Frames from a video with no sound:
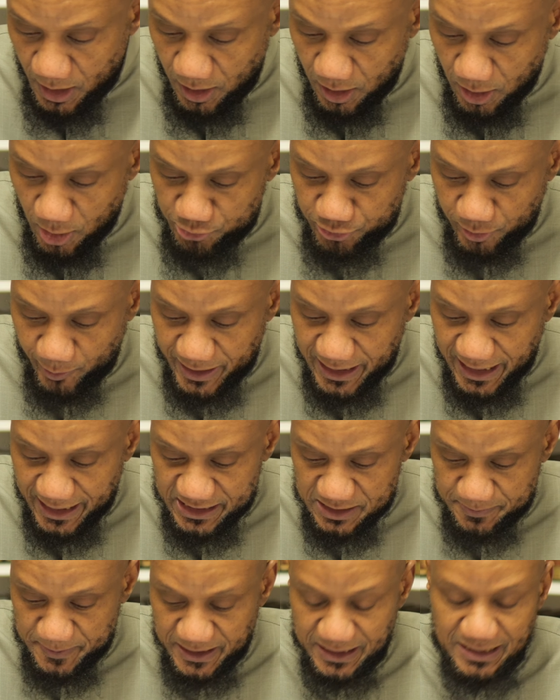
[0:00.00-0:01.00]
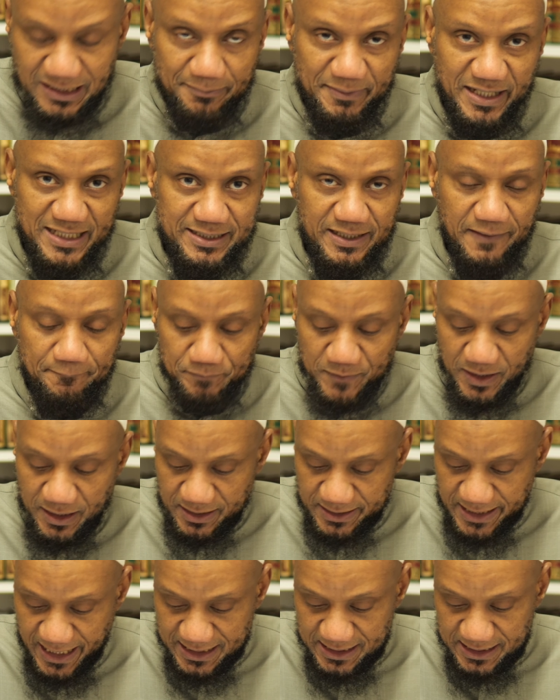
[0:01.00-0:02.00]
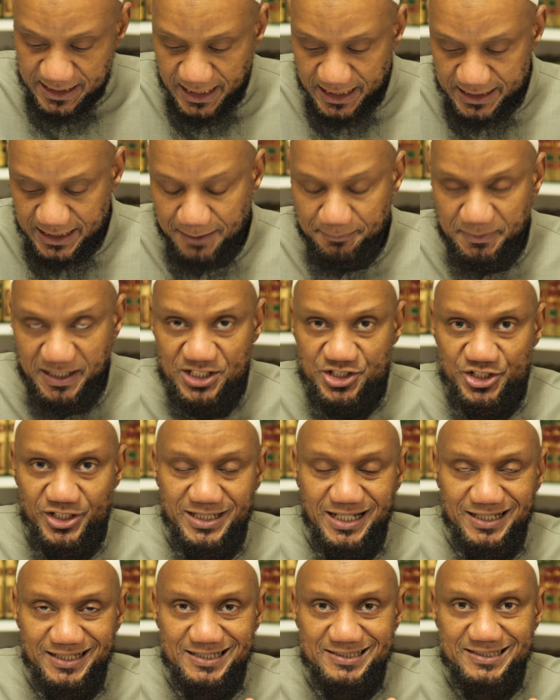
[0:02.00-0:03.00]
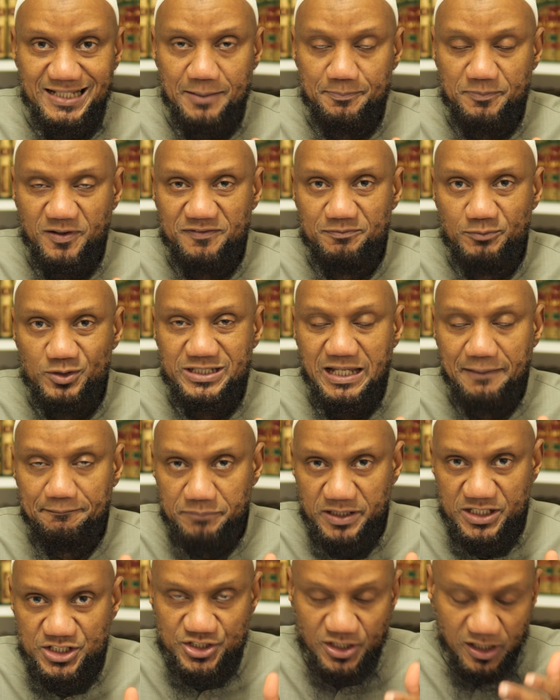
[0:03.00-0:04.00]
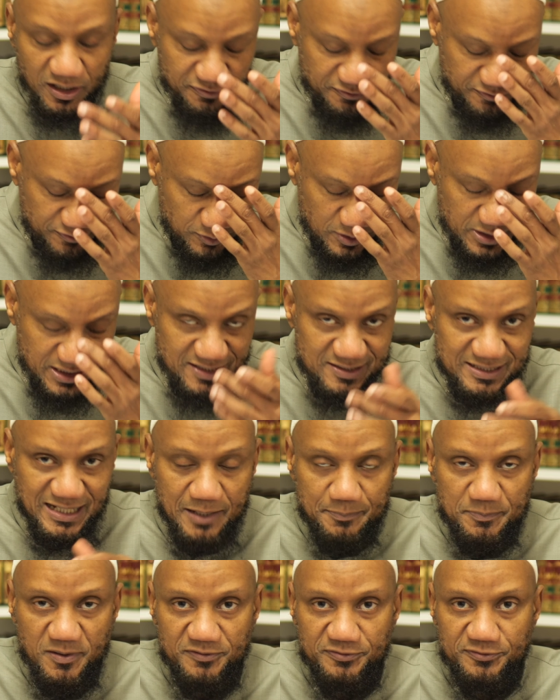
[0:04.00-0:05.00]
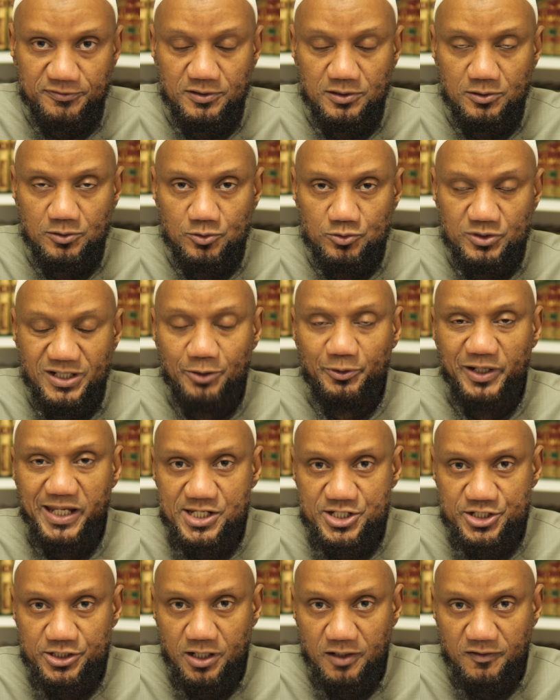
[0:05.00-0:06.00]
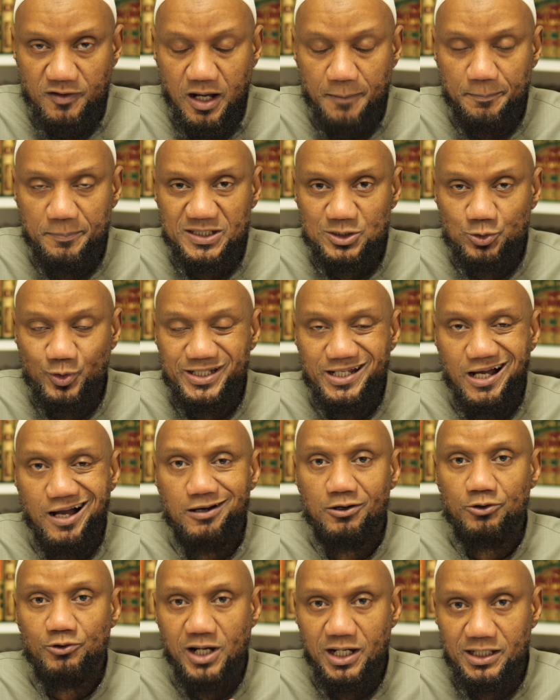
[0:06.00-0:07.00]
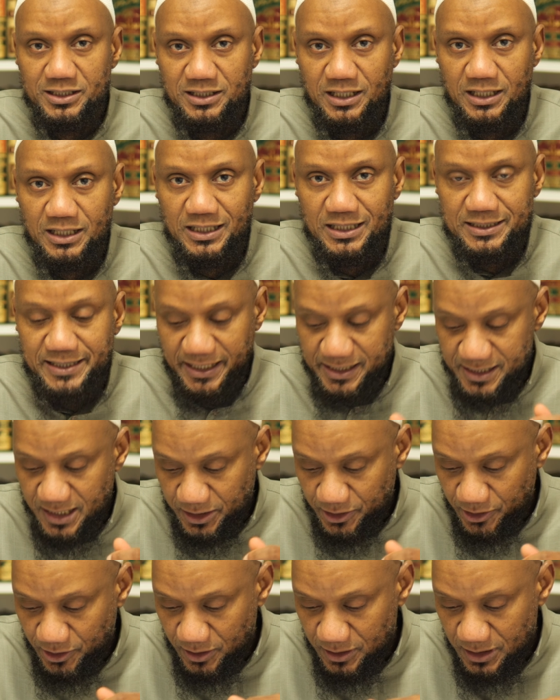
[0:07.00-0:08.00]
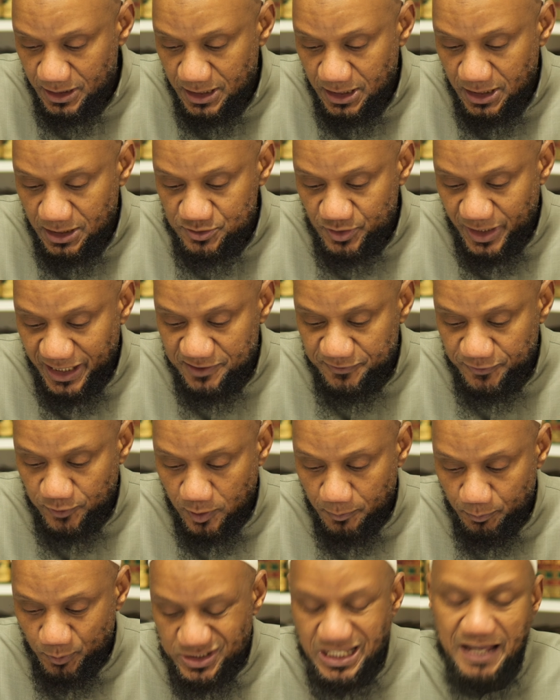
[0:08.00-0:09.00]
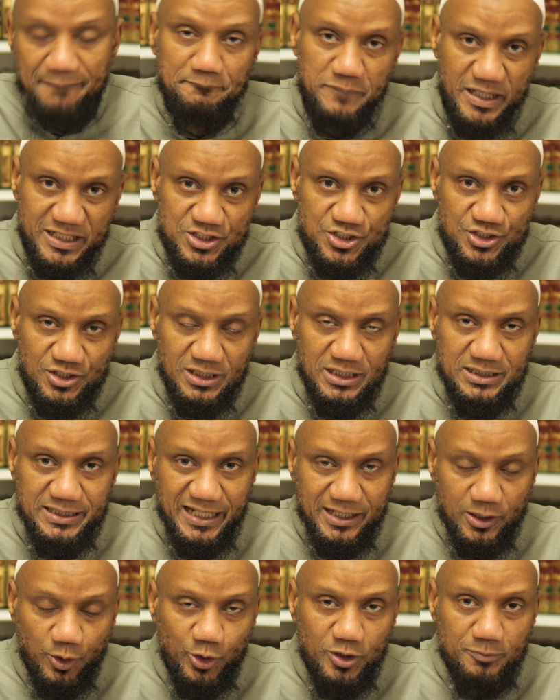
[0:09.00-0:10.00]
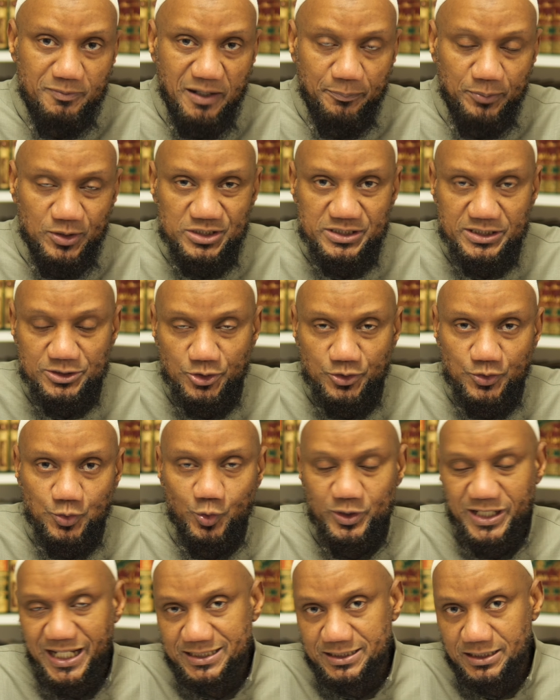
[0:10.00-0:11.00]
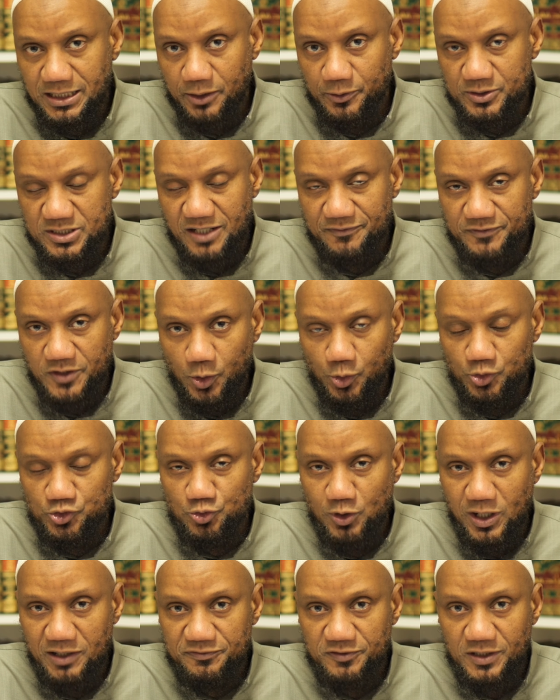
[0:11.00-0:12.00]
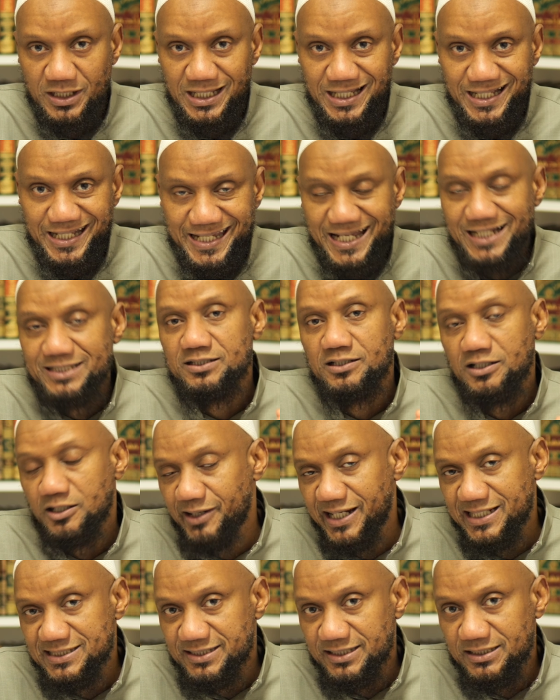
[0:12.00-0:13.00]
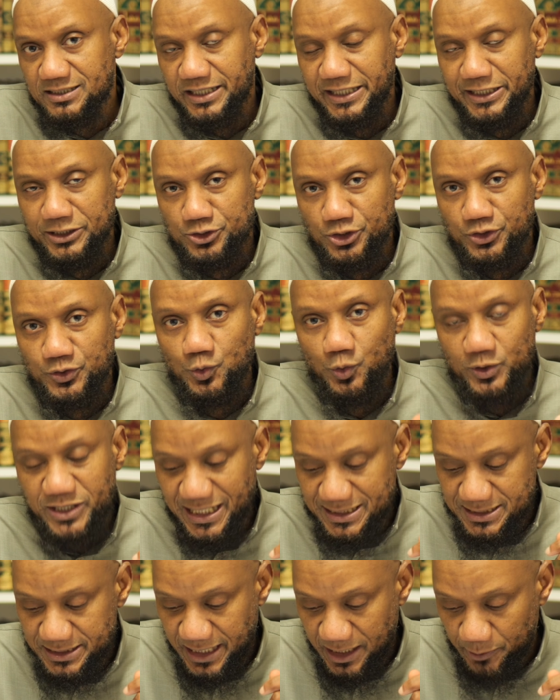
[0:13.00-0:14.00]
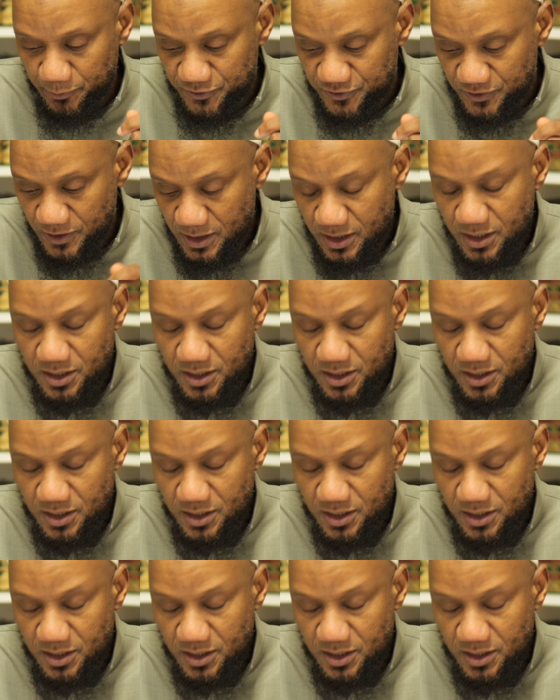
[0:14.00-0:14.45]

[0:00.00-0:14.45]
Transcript: Also regarding this particular matter, that they mention that this type of mudabbaj, of this type of narration or up between aqran, that it occurs. So as for mudabbaj, that the ulama put it into two categories, of those who have categorized it into two categories.